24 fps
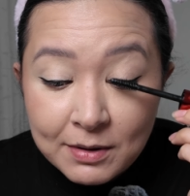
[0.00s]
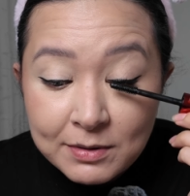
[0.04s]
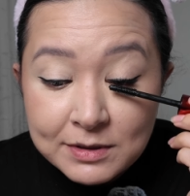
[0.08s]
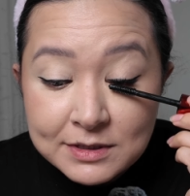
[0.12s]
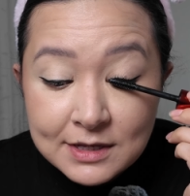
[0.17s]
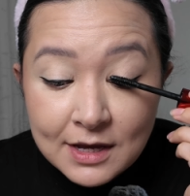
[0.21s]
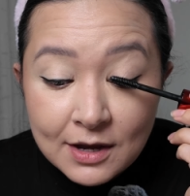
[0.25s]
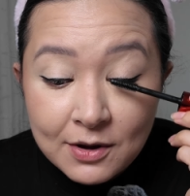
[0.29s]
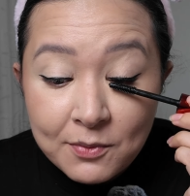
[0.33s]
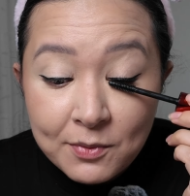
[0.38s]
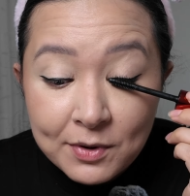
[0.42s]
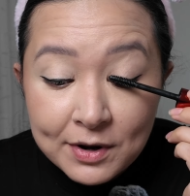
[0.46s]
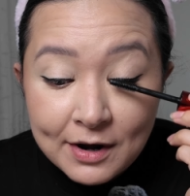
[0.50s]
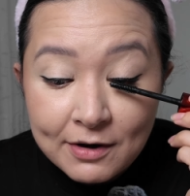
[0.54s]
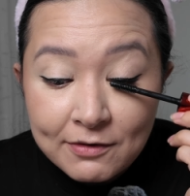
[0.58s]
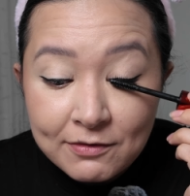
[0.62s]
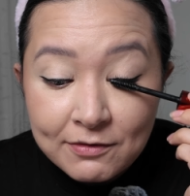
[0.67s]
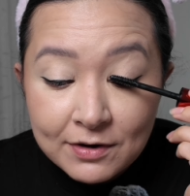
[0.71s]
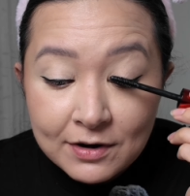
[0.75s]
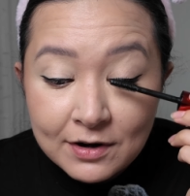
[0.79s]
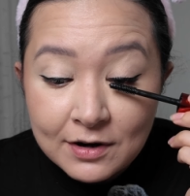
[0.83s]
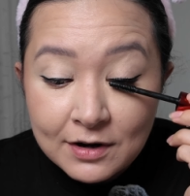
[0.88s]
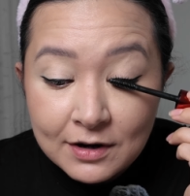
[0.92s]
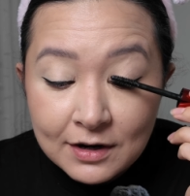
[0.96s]
I was like,
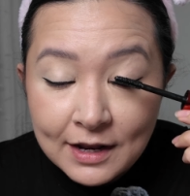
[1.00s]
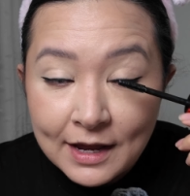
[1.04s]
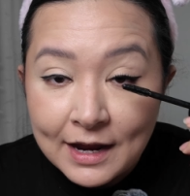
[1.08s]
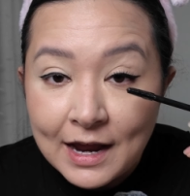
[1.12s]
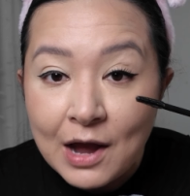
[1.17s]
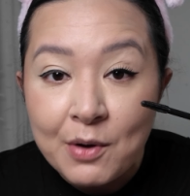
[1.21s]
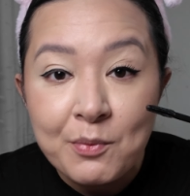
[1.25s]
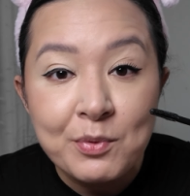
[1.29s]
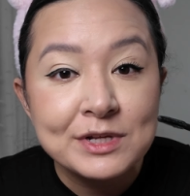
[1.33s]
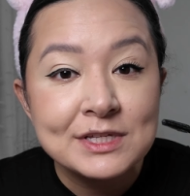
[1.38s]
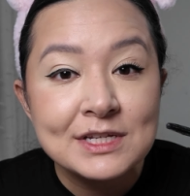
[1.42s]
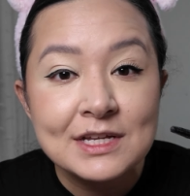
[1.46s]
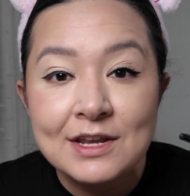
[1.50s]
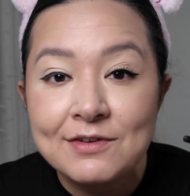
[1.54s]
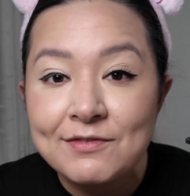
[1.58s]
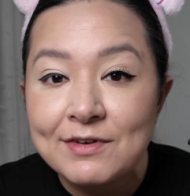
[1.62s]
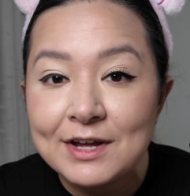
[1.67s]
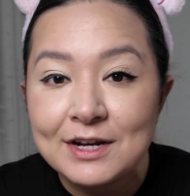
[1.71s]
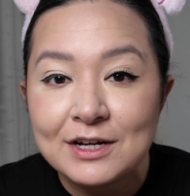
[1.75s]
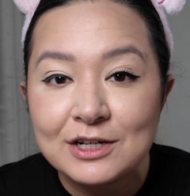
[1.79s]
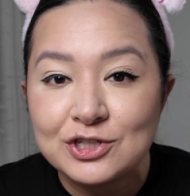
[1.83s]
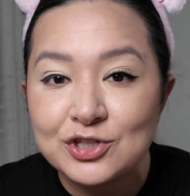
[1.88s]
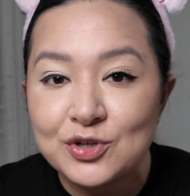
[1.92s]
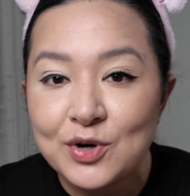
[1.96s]
whatever, like I wasn't even
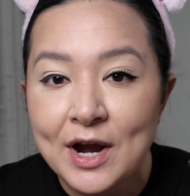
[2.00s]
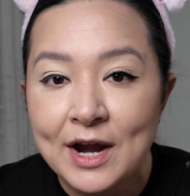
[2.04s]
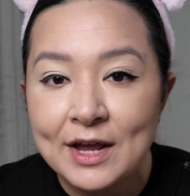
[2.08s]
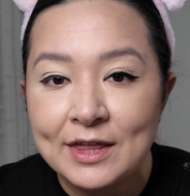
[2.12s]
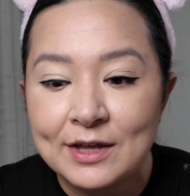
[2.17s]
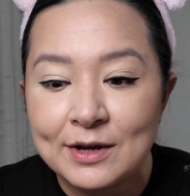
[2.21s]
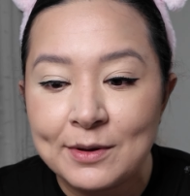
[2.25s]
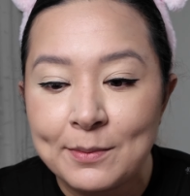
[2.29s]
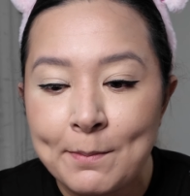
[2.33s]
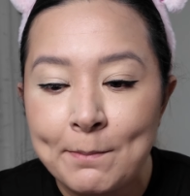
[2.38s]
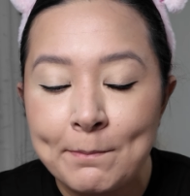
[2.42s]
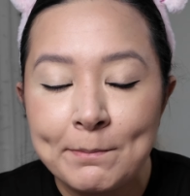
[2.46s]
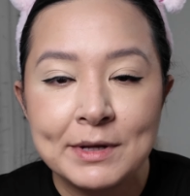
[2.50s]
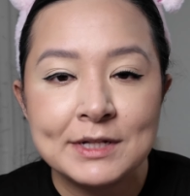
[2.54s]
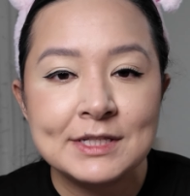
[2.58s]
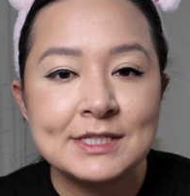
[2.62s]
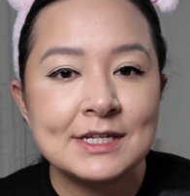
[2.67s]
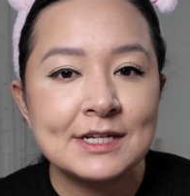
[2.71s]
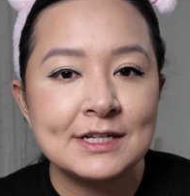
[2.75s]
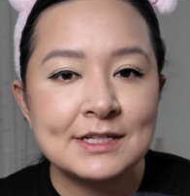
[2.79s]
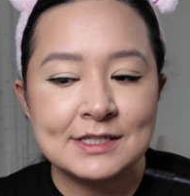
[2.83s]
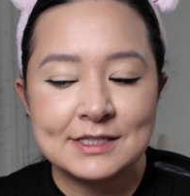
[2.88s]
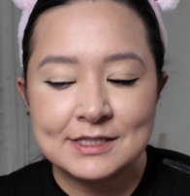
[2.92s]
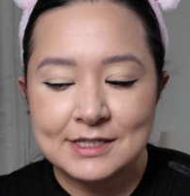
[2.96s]
gonna try them, but
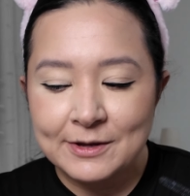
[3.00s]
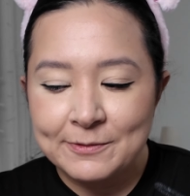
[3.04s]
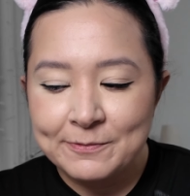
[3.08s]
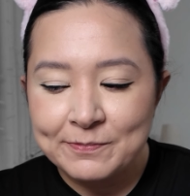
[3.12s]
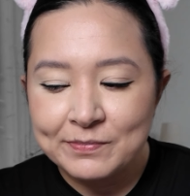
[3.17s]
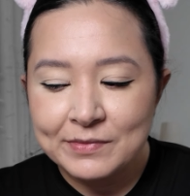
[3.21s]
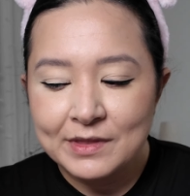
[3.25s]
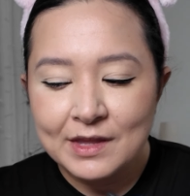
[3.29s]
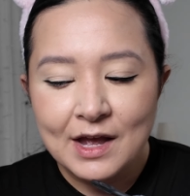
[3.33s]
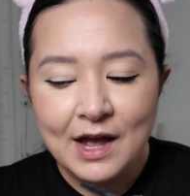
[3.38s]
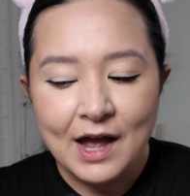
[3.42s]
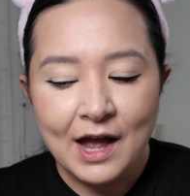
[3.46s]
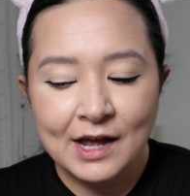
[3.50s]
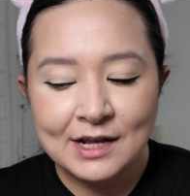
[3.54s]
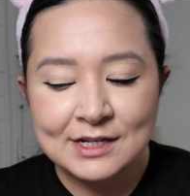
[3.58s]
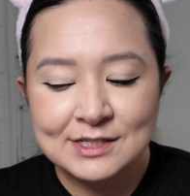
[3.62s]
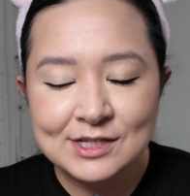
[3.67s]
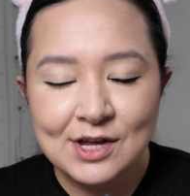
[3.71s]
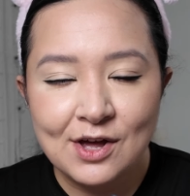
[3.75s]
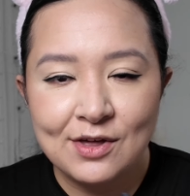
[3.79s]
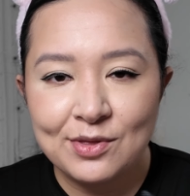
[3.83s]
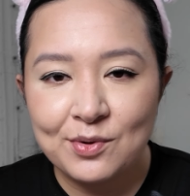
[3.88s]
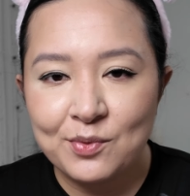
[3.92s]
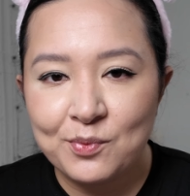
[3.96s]
since I
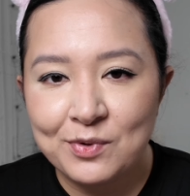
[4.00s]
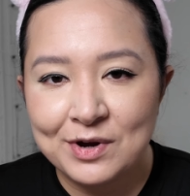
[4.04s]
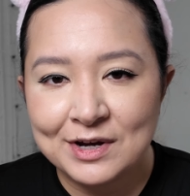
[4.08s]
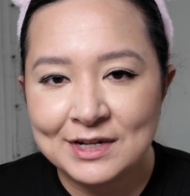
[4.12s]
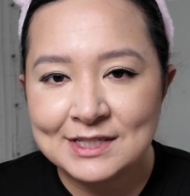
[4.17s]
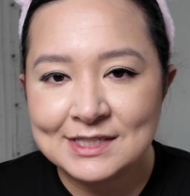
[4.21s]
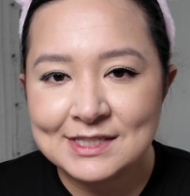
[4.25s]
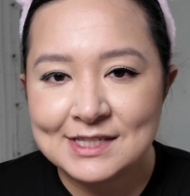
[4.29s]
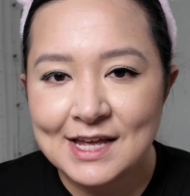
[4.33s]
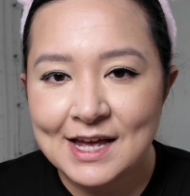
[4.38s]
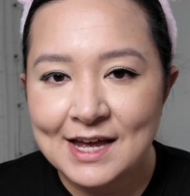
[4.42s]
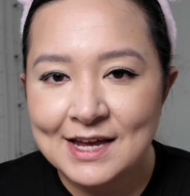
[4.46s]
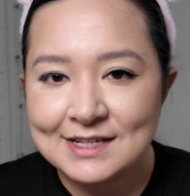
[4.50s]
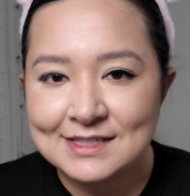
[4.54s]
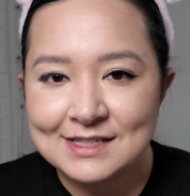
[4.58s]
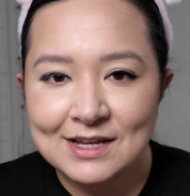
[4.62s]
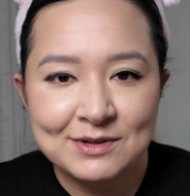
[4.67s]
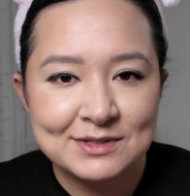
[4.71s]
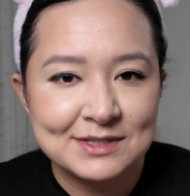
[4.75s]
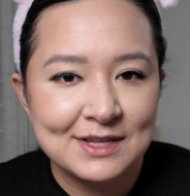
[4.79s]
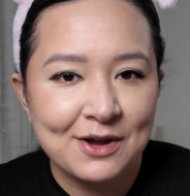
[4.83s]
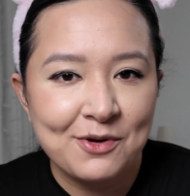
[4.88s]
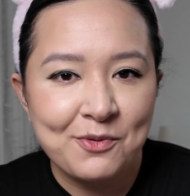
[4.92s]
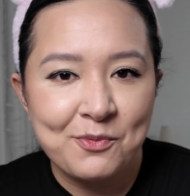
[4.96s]
saw the one size,
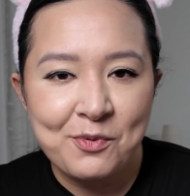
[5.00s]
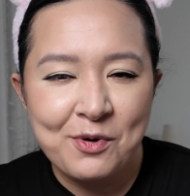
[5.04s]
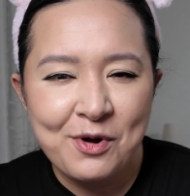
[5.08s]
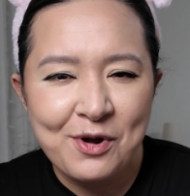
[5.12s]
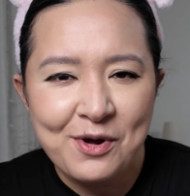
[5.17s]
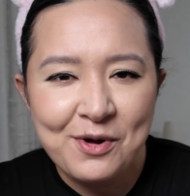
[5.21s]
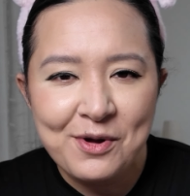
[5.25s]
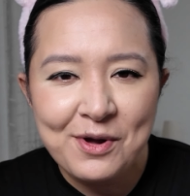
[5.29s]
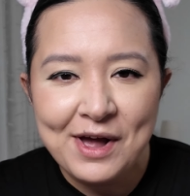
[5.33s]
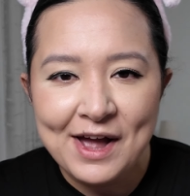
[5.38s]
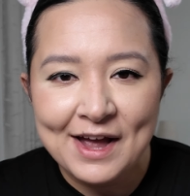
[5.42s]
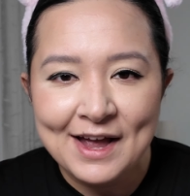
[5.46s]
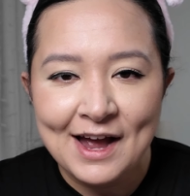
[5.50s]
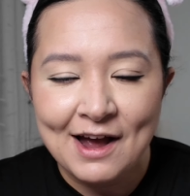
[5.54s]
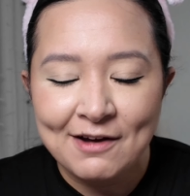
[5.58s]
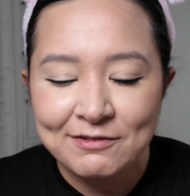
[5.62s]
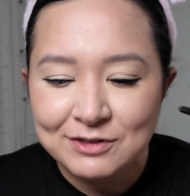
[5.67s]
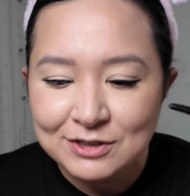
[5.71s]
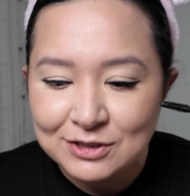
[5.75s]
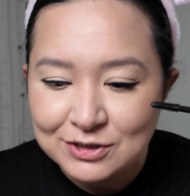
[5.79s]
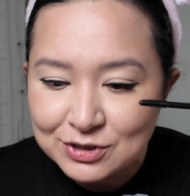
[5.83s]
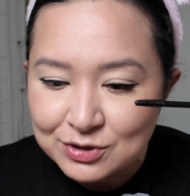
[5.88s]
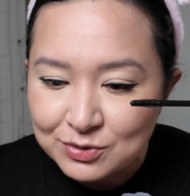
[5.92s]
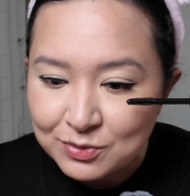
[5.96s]
I was like, well, I
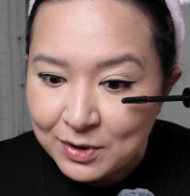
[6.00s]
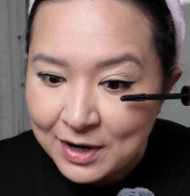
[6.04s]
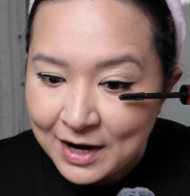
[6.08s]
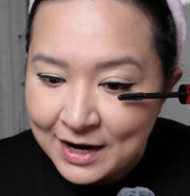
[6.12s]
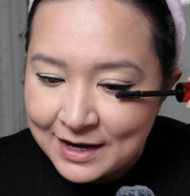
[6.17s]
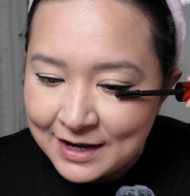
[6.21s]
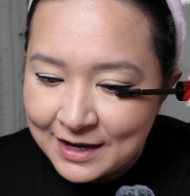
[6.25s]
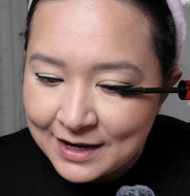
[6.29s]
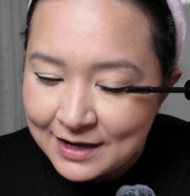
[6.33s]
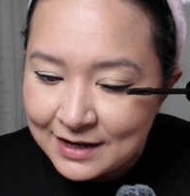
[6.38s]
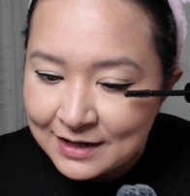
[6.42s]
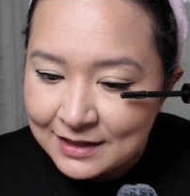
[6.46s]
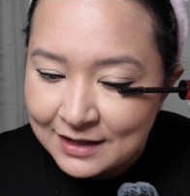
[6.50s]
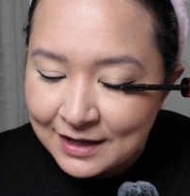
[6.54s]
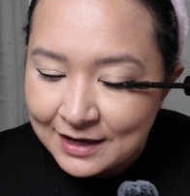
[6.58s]
have to try it.